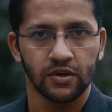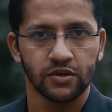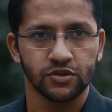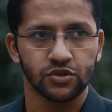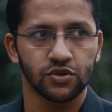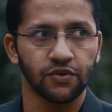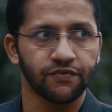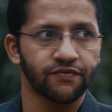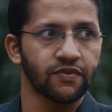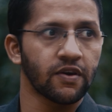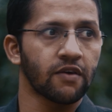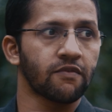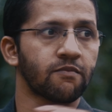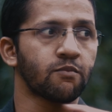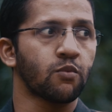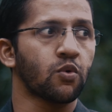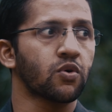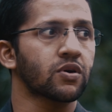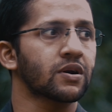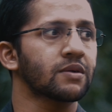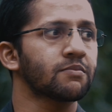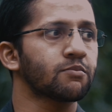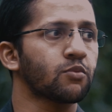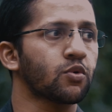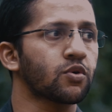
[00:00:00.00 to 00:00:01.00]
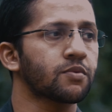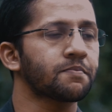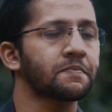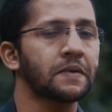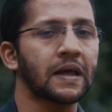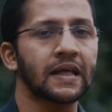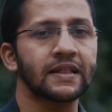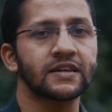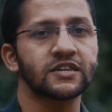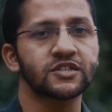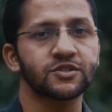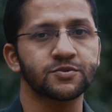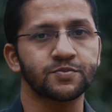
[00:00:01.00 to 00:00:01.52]
So, if you have more and more
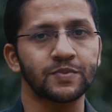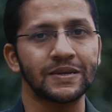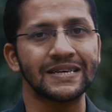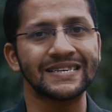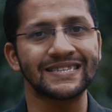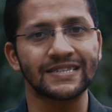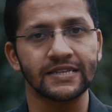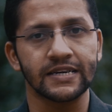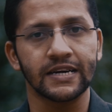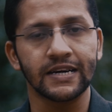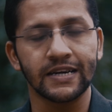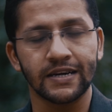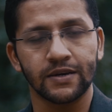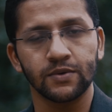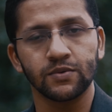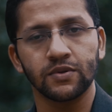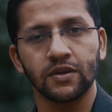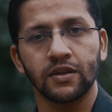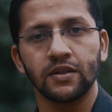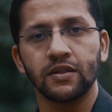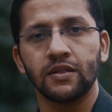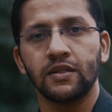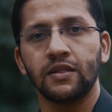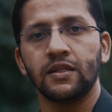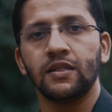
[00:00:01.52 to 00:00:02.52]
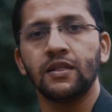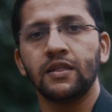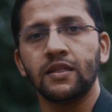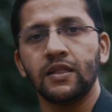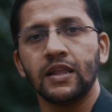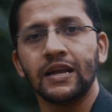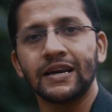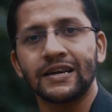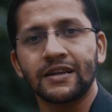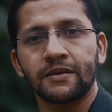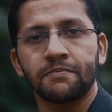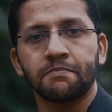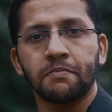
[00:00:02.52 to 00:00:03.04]
planets placed into the
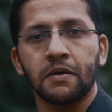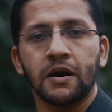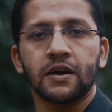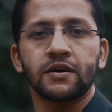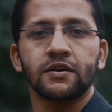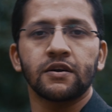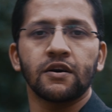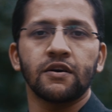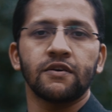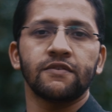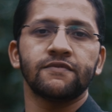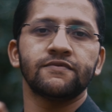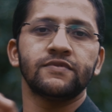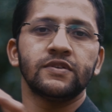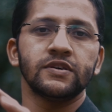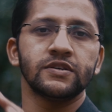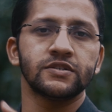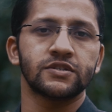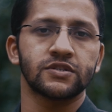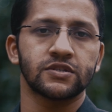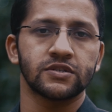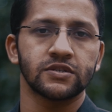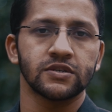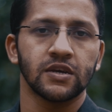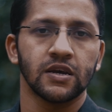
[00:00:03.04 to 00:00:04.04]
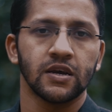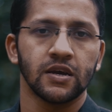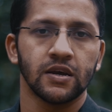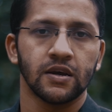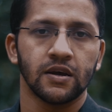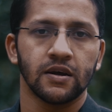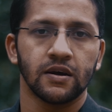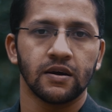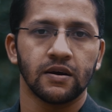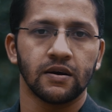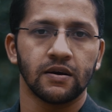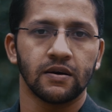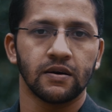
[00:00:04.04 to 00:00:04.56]
later part of this
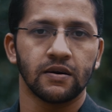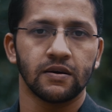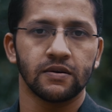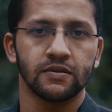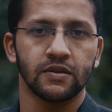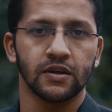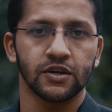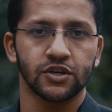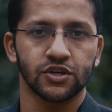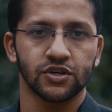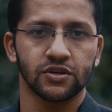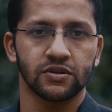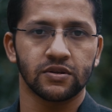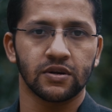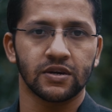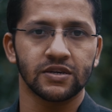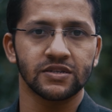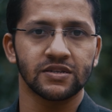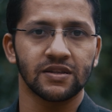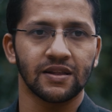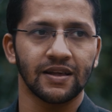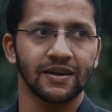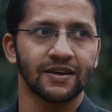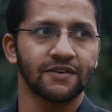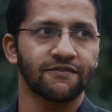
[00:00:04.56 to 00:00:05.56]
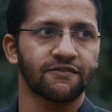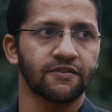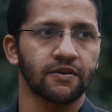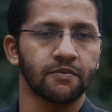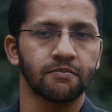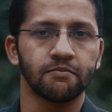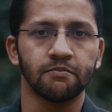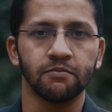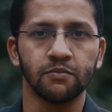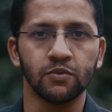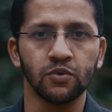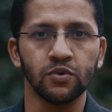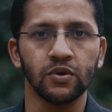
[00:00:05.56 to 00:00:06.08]
nakshatras, like
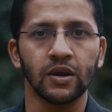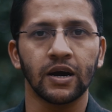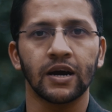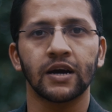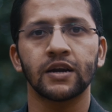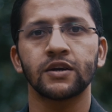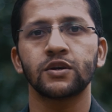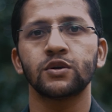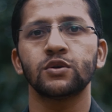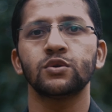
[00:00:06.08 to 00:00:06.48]
from Mula